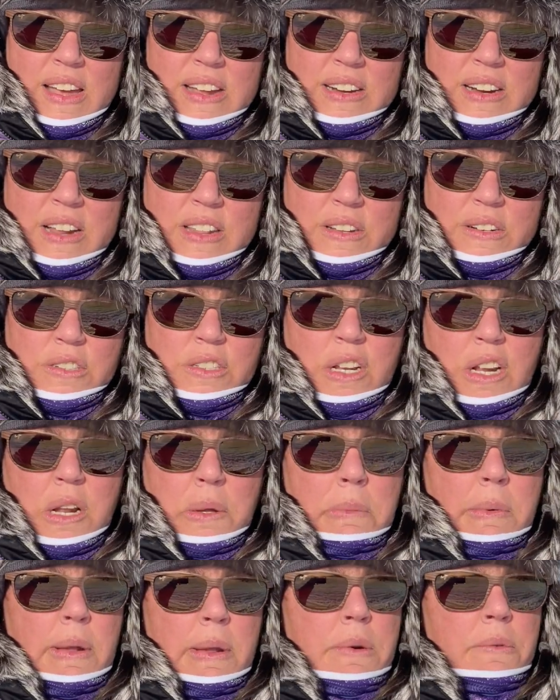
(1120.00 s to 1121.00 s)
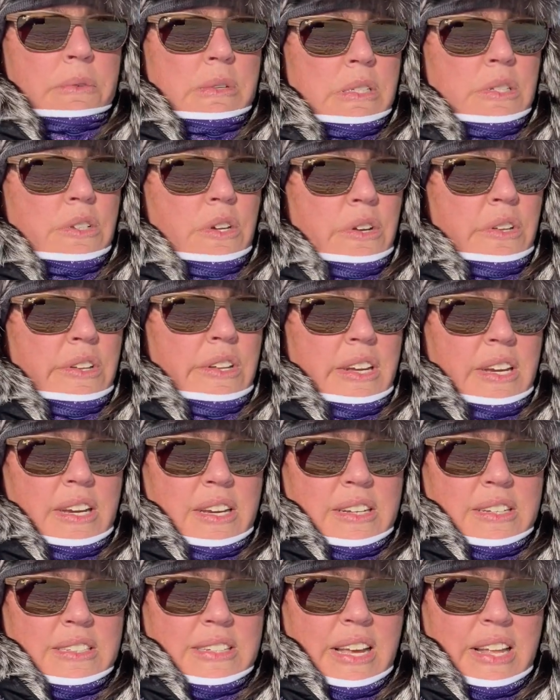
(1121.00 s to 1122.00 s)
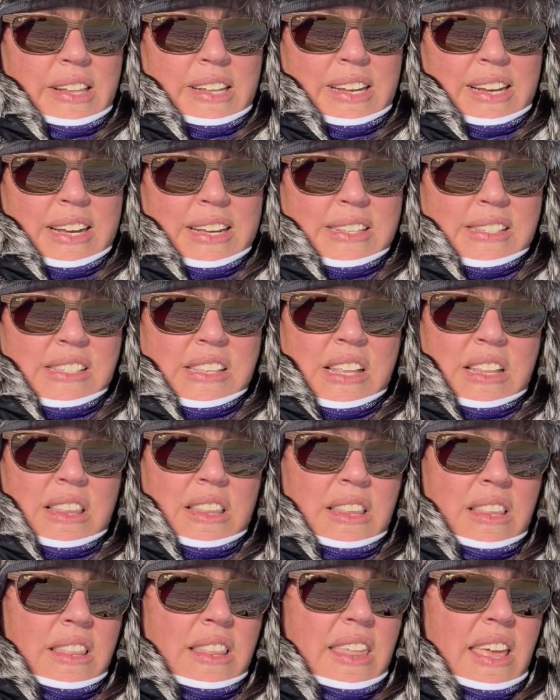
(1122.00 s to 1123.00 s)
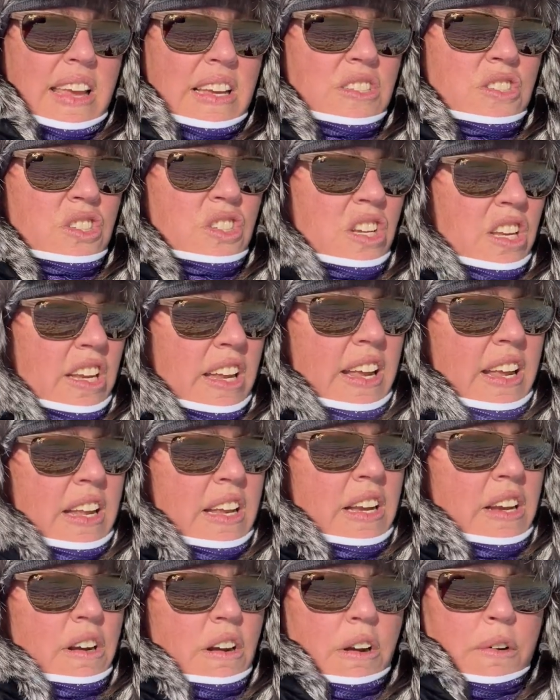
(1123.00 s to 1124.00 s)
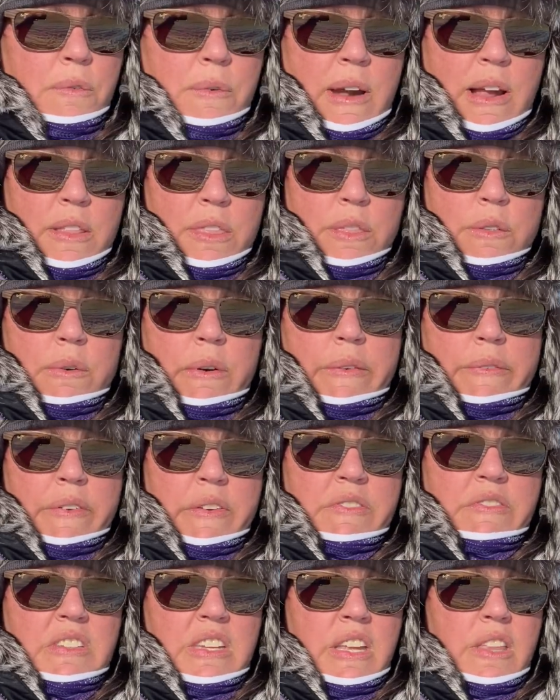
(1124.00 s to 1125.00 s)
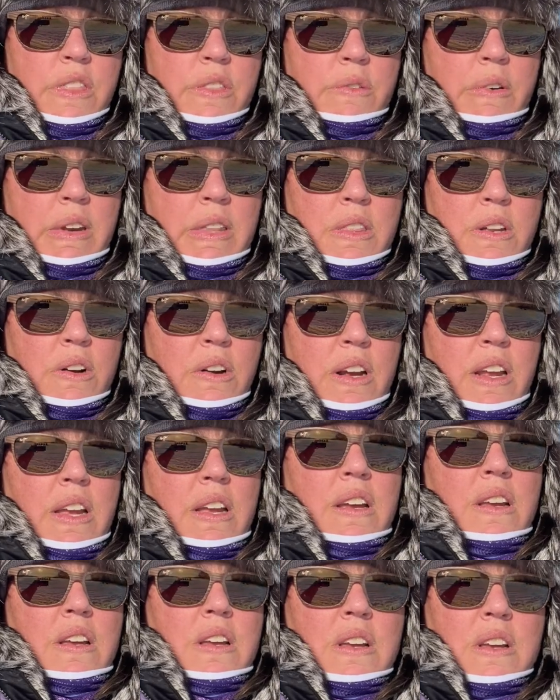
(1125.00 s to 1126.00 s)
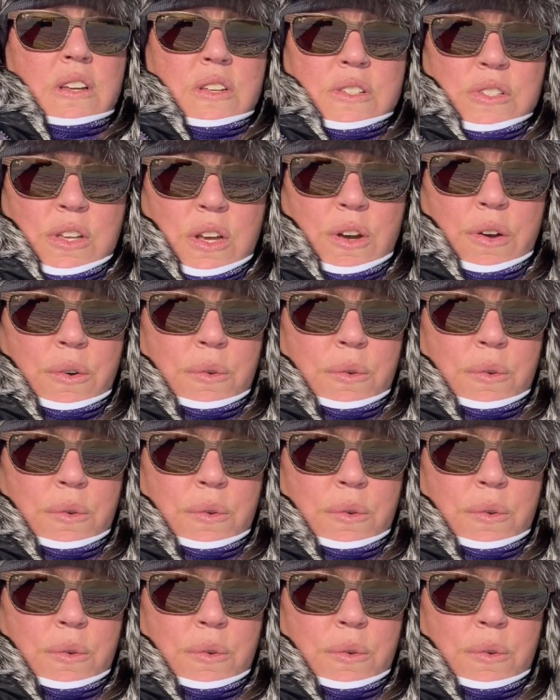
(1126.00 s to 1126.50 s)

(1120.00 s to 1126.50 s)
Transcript: another gentleman was telling us that they should hit here around 3:15, 3:30. So